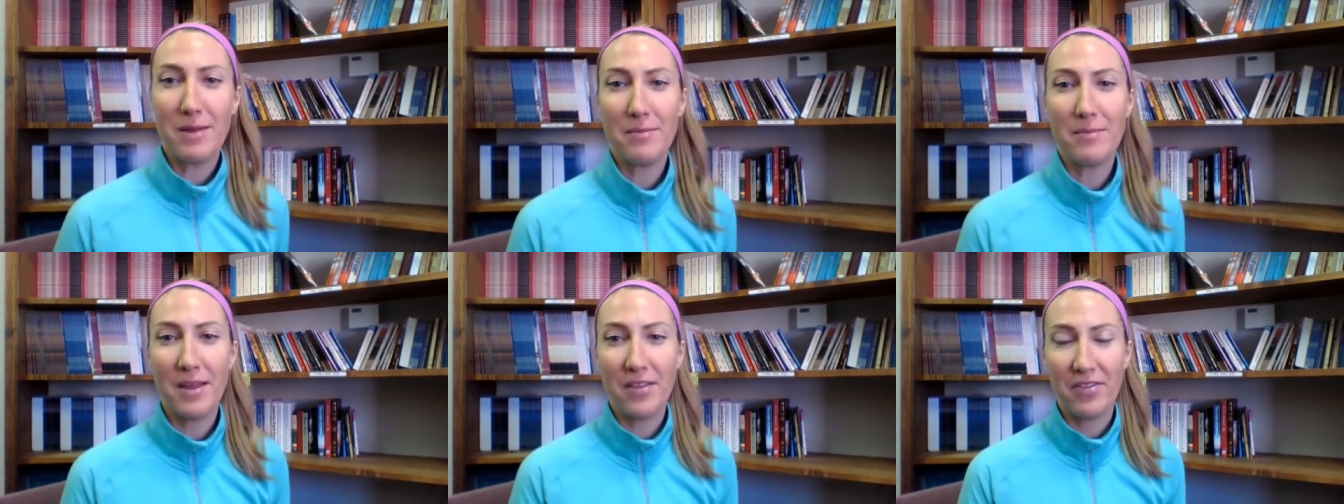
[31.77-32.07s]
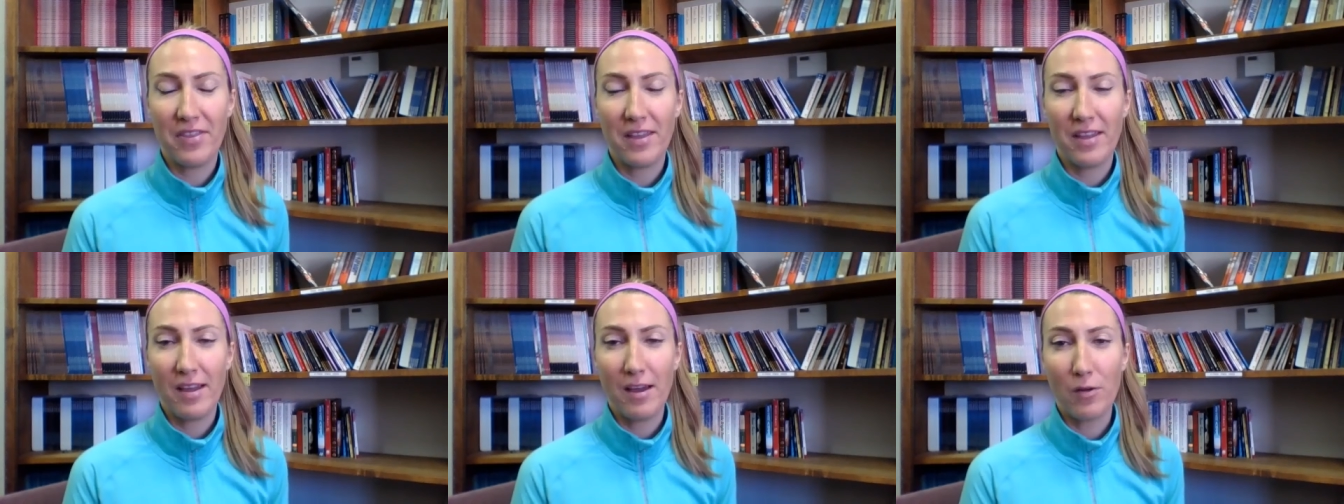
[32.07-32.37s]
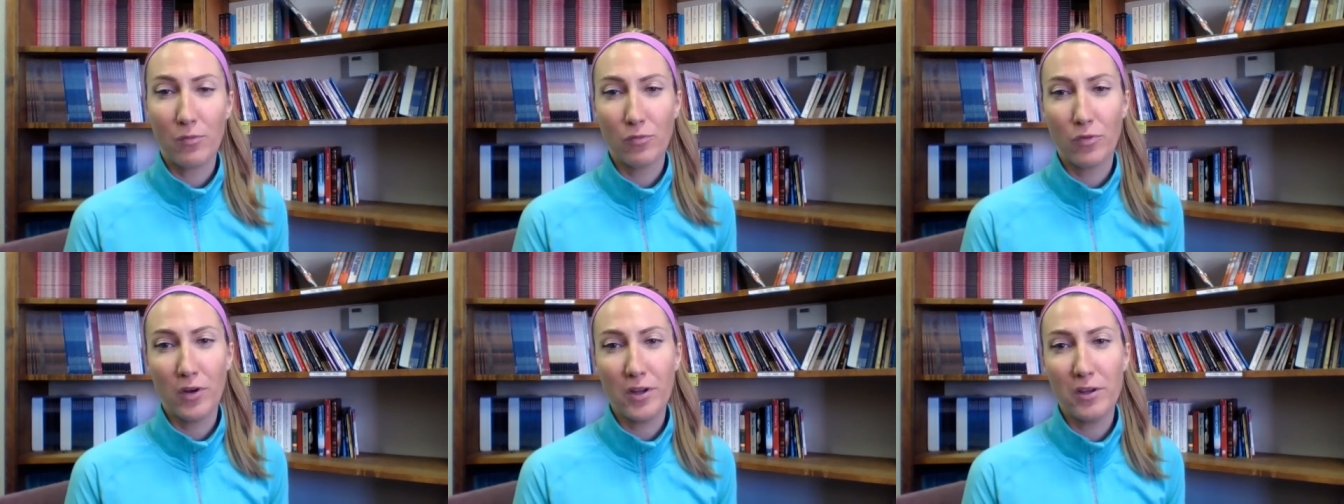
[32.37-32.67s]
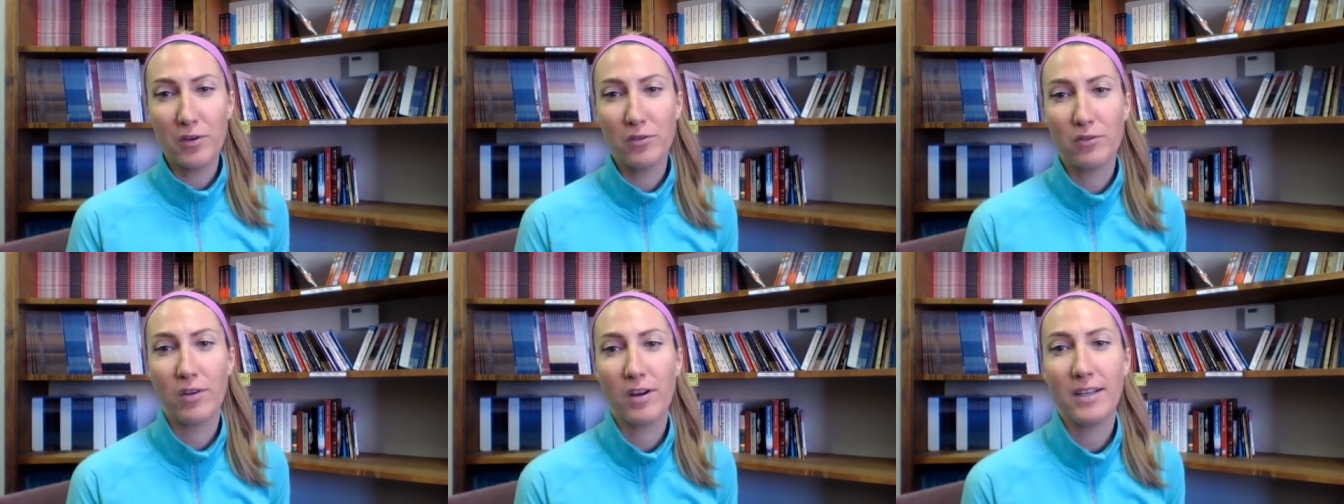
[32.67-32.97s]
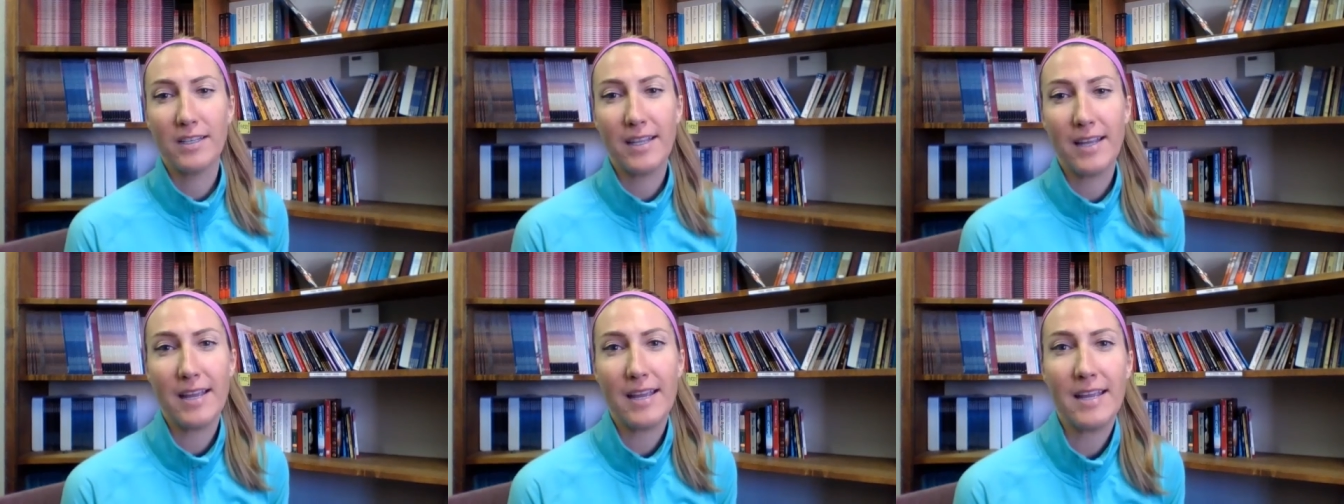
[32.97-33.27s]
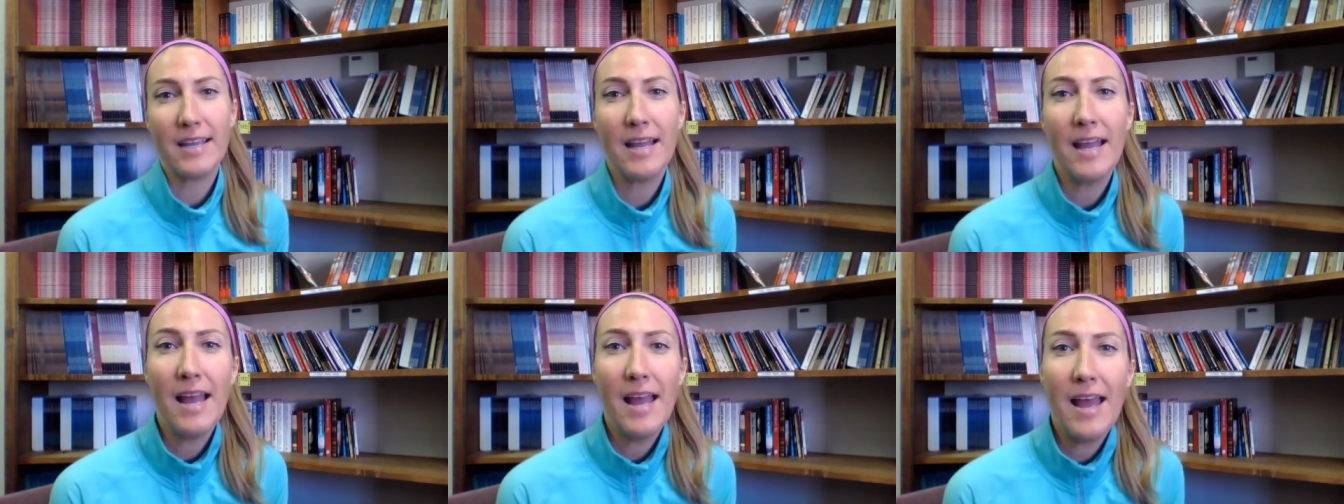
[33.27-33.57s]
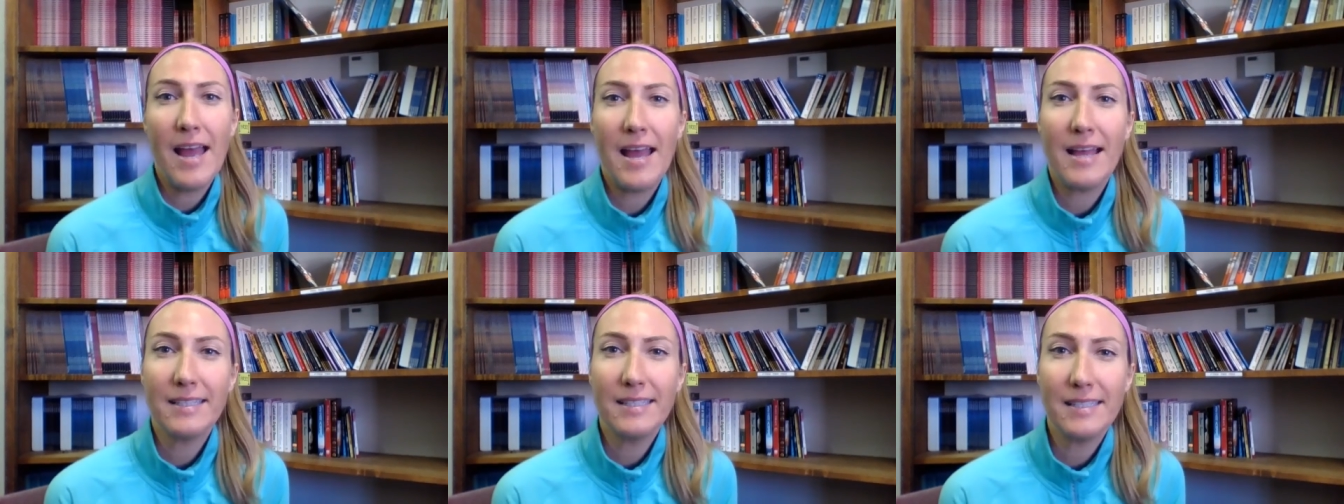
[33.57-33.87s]
I'm at the Arroyo Grande
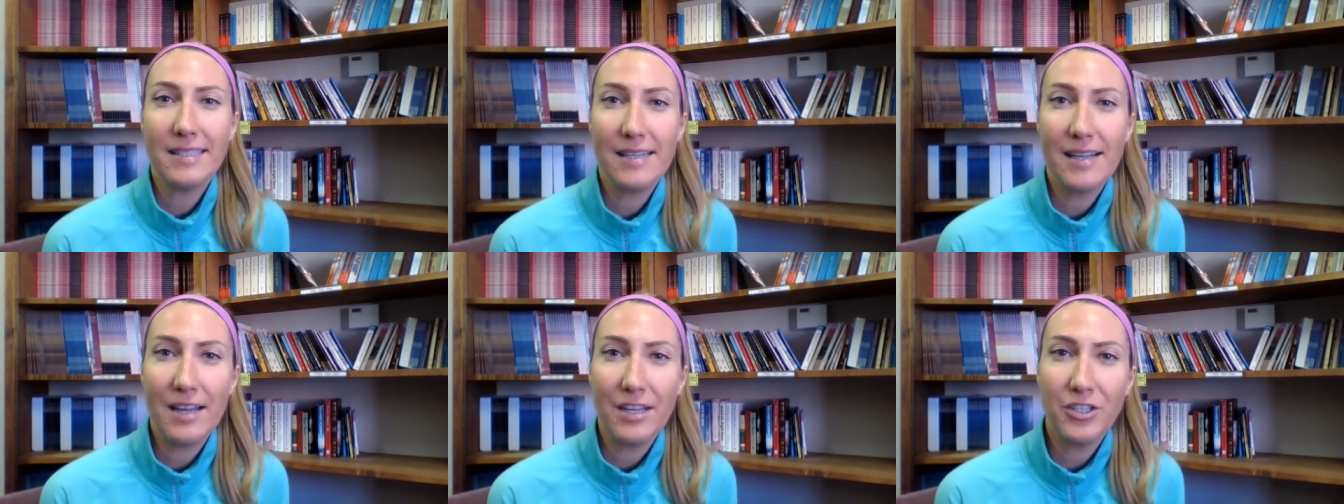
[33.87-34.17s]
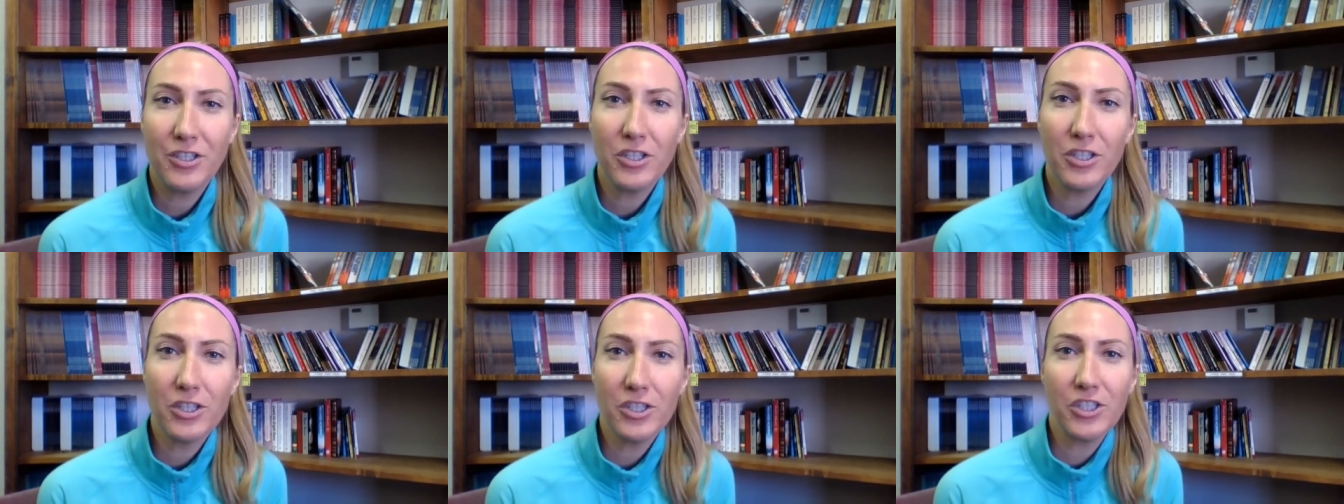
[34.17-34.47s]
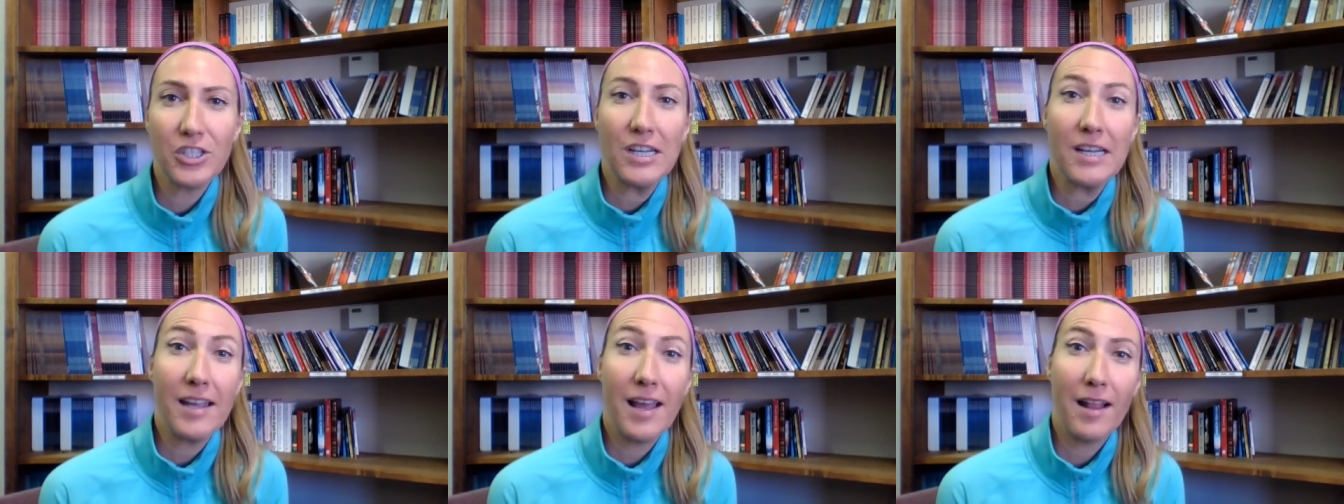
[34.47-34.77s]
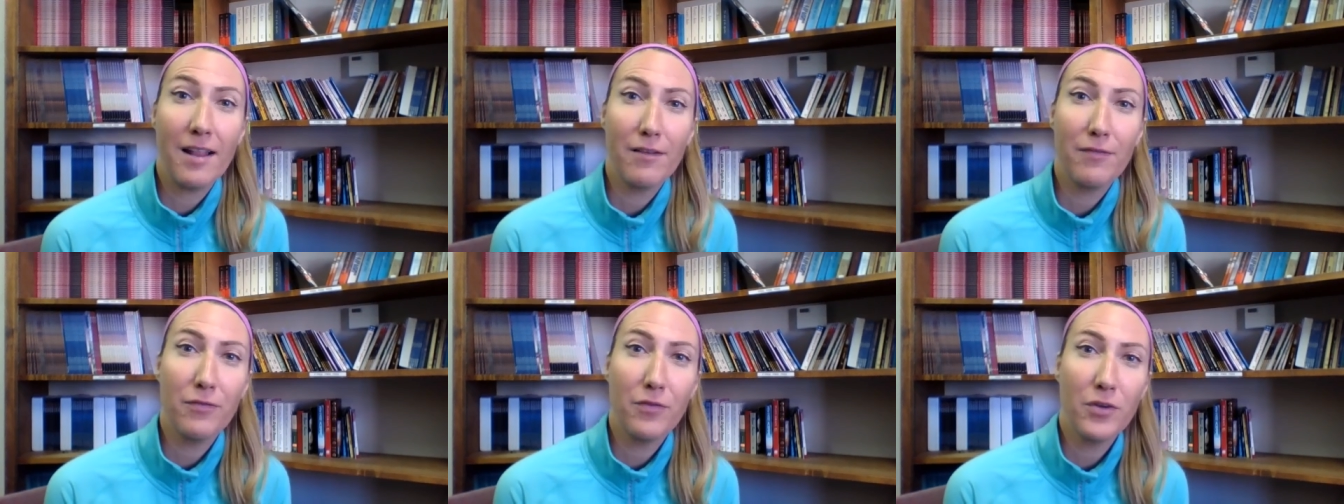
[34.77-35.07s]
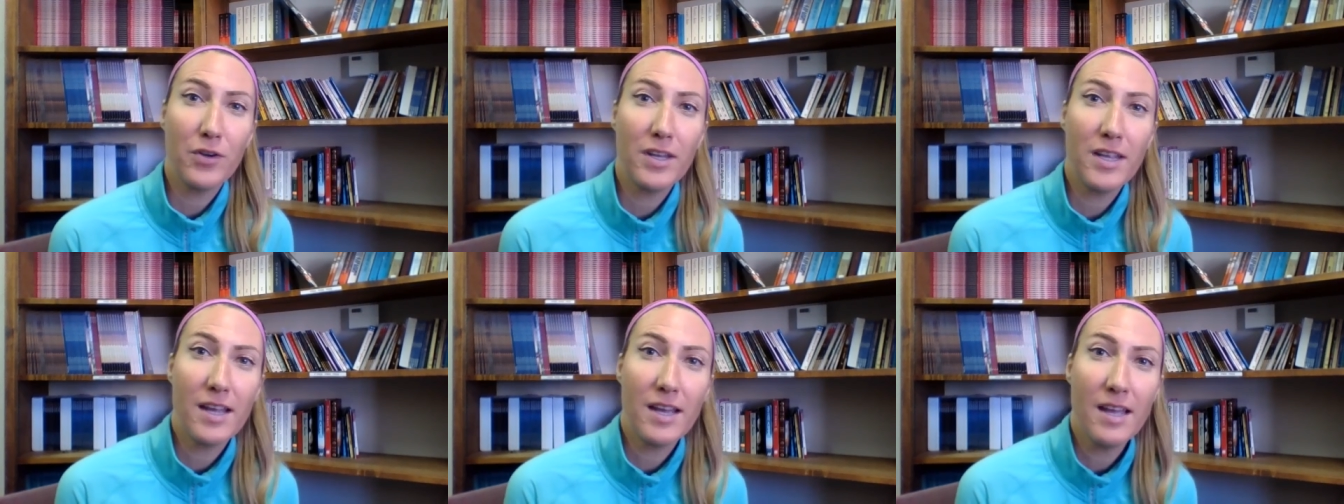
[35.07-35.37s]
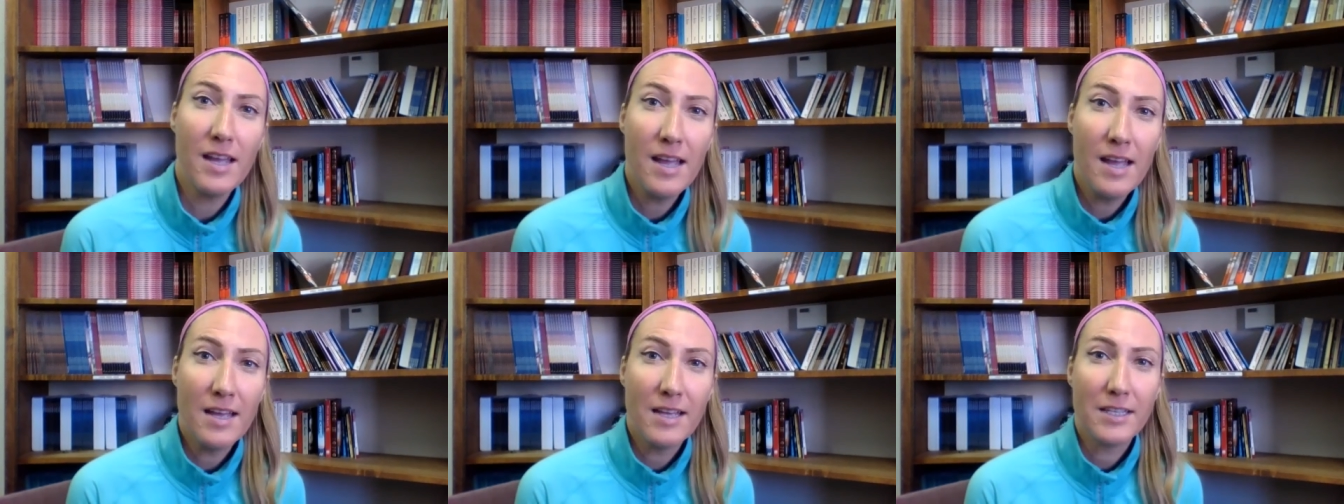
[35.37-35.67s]
SDA Church in California,